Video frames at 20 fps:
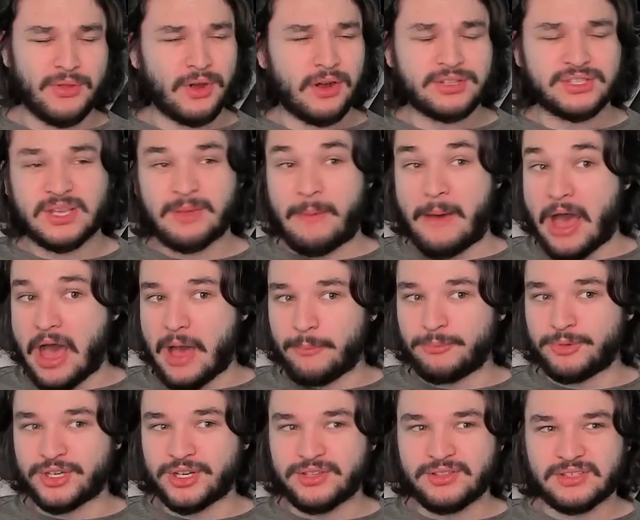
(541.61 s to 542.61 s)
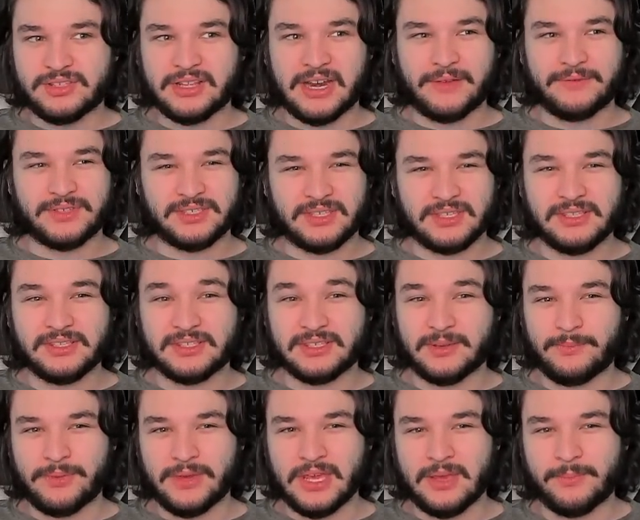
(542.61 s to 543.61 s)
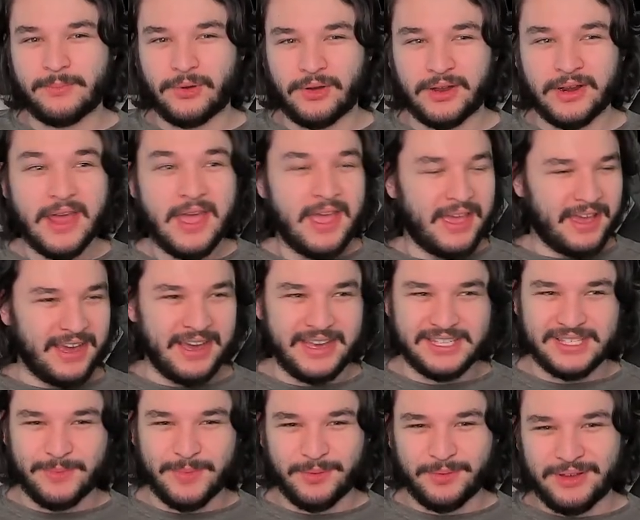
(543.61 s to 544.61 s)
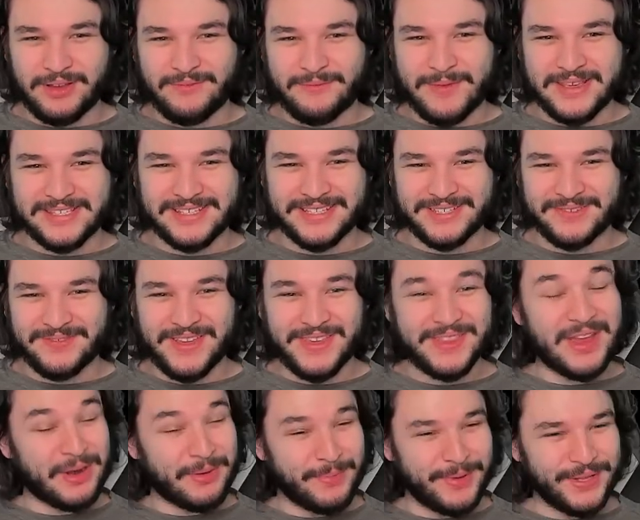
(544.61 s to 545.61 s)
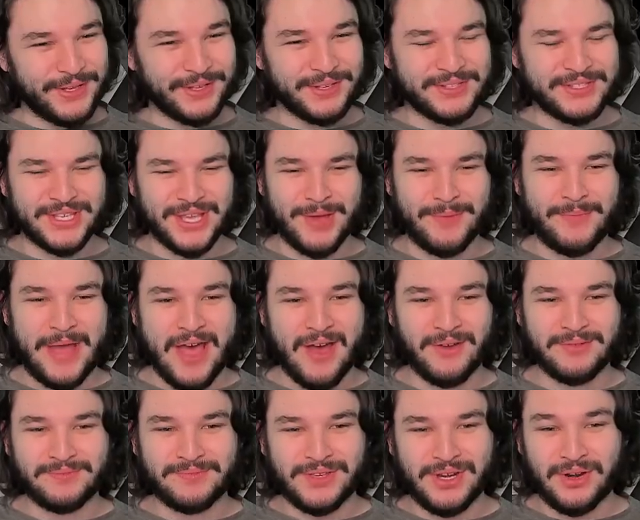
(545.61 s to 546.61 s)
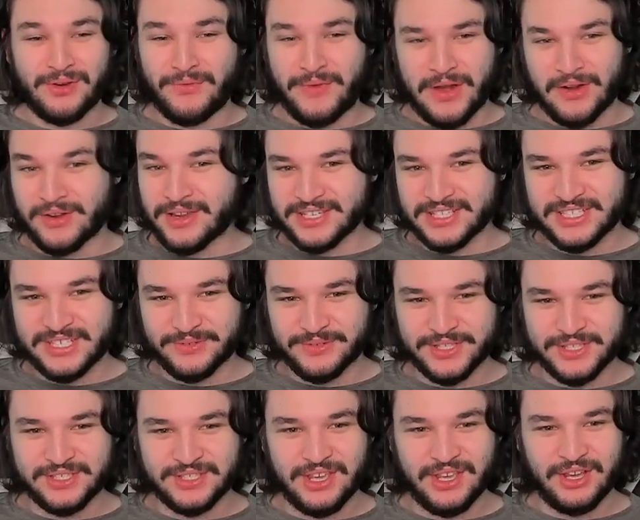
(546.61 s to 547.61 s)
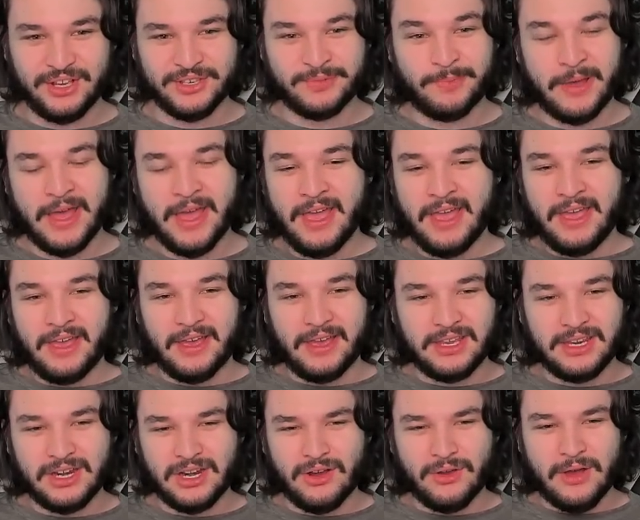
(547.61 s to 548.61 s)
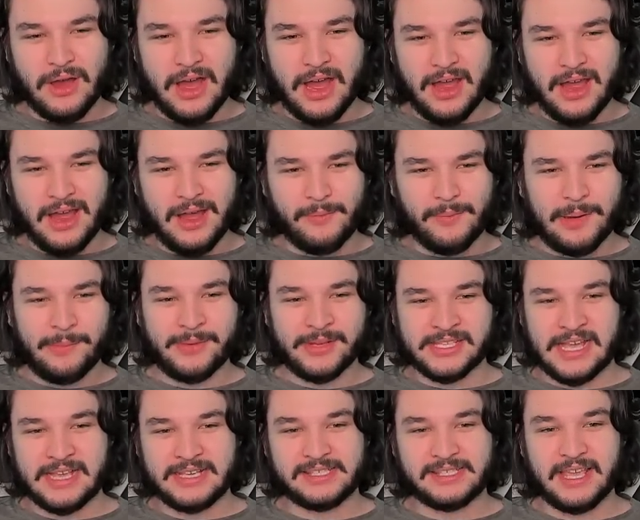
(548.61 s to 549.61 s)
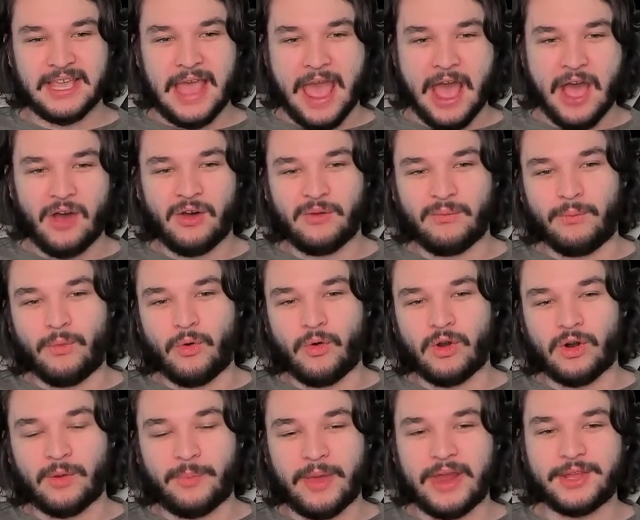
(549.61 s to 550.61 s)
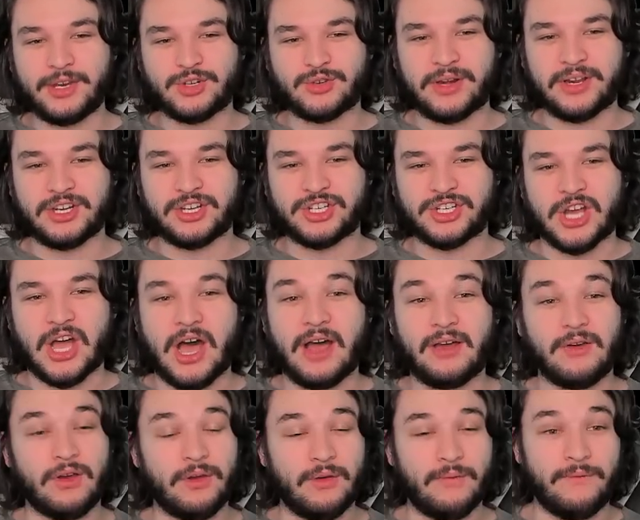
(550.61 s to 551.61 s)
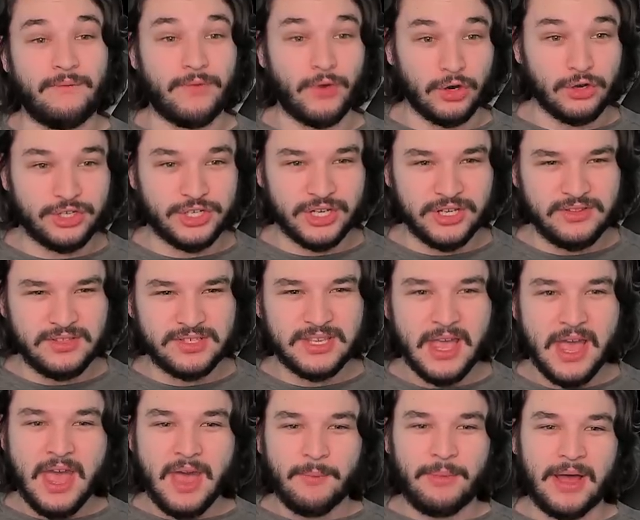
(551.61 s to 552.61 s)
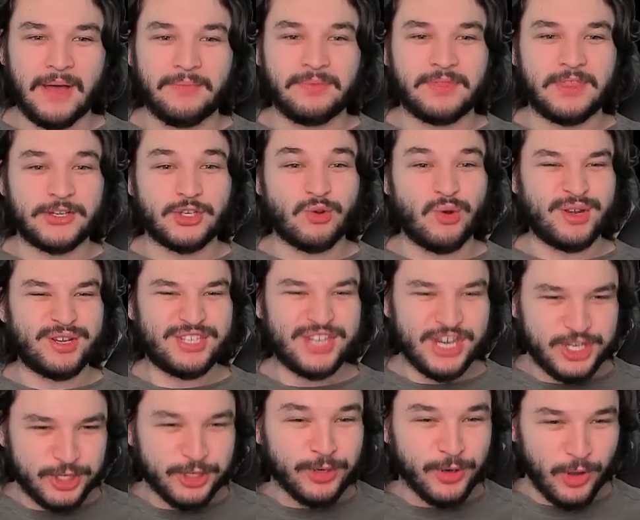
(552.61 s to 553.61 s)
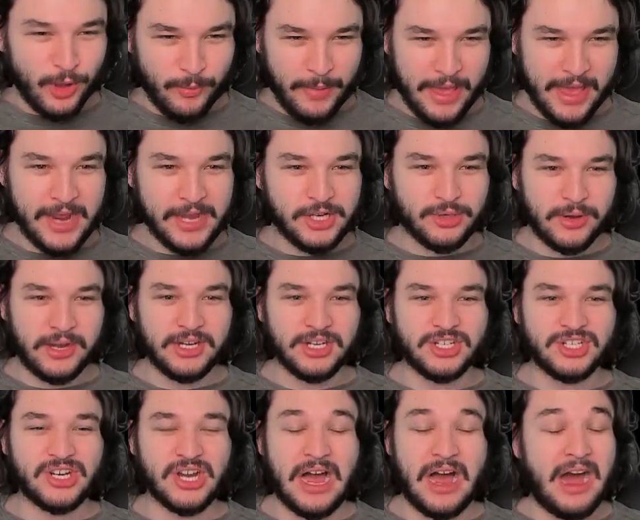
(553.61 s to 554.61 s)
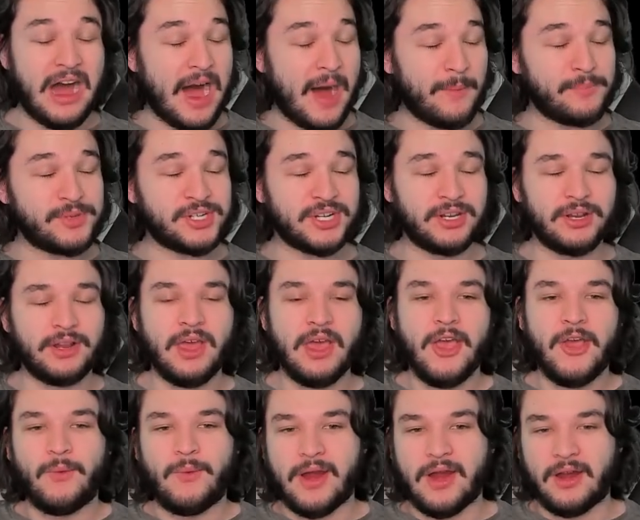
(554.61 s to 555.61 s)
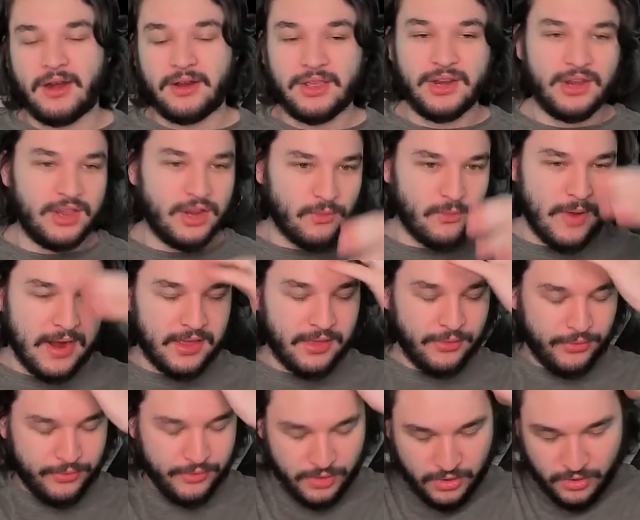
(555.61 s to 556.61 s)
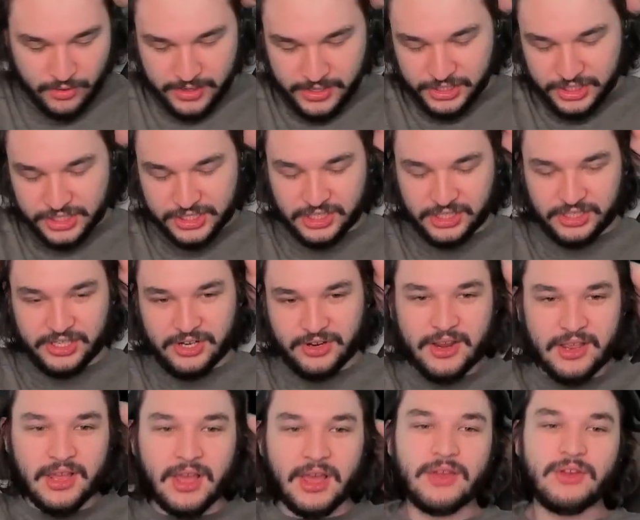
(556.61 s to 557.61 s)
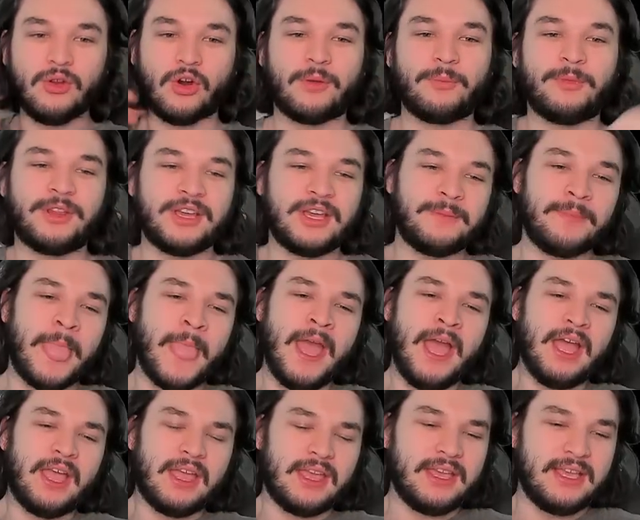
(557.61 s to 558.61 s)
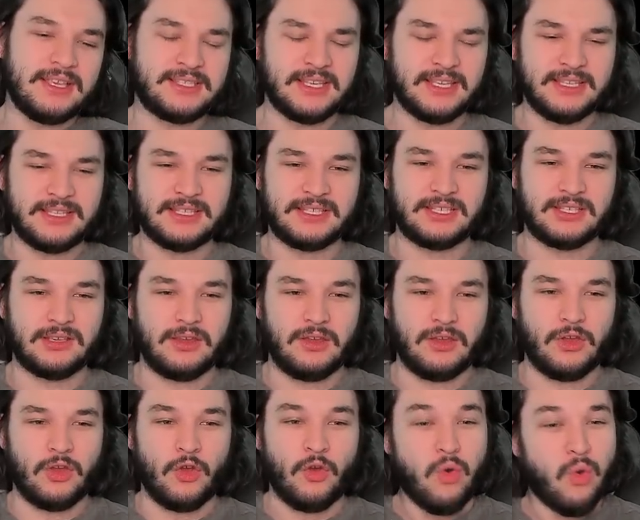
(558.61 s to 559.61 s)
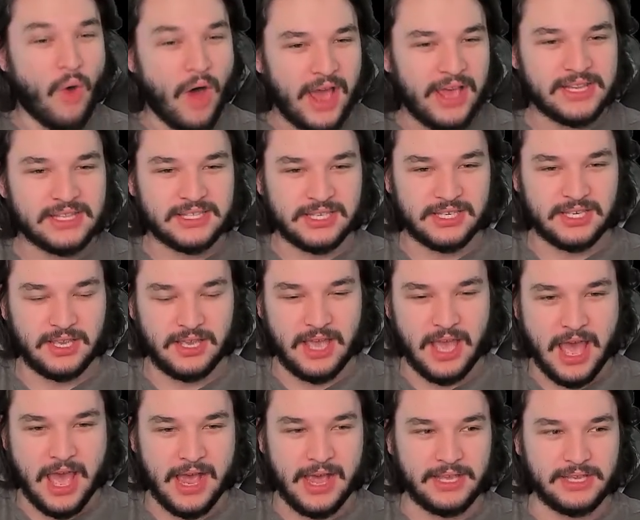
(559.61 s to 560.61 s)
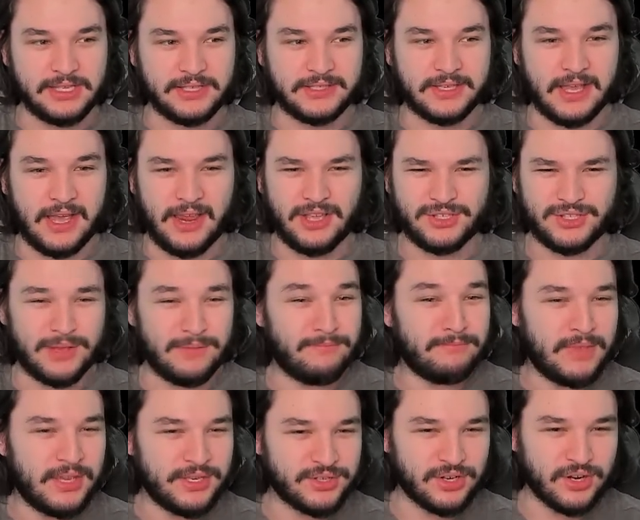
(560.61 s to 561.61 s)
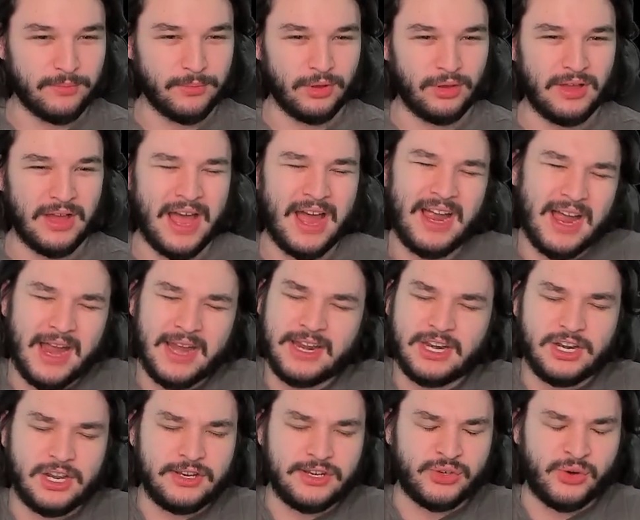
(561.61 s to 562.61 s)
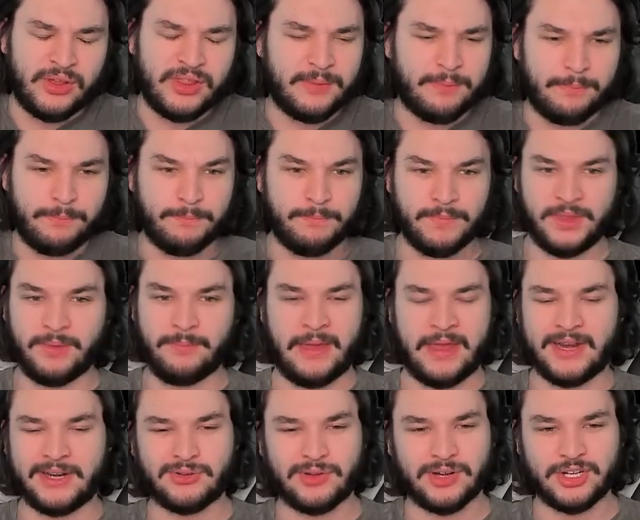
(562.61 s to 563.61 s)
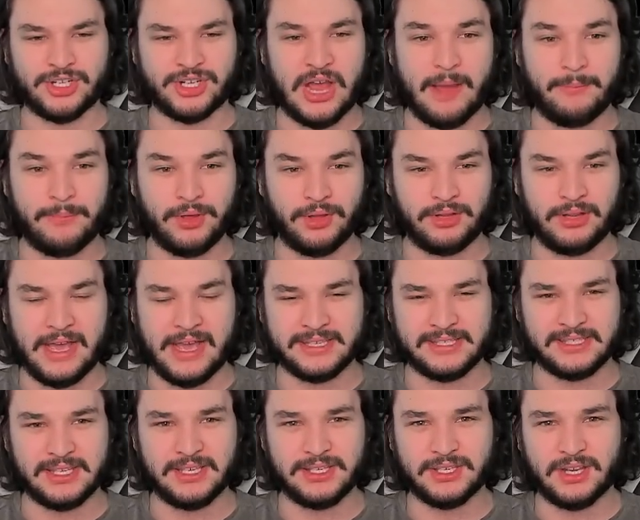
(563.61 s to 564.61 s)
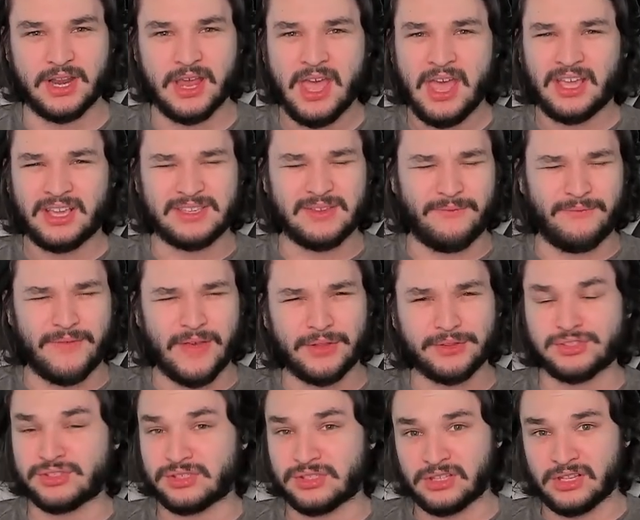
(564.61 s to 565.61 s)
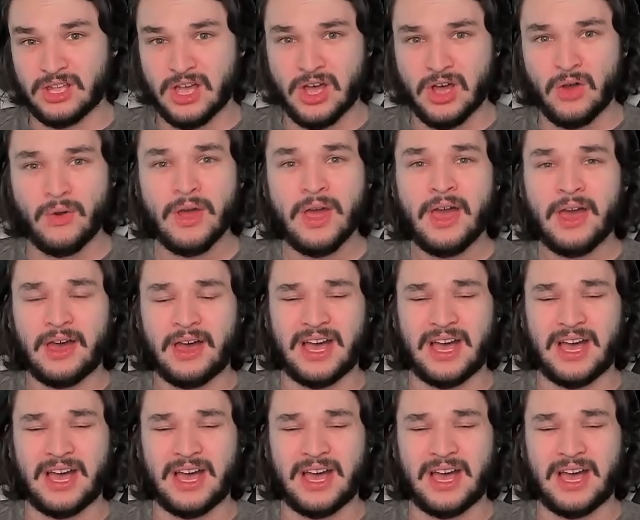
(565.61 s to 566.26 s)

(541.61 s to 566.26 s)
There are some options that I've seen some people, and uh, some people have messaged me their builds about, you know, various different skills. But, uh, you know, I I'm going to be testing out more Penetrating Shot versions, but the traditional Penetrating Shot option where, you know, you're running through and you're just clearing normally isn't quite as, I could say, miserable. I, I didn't enjoy the, the Penetrating Shot build last season because it felt slow.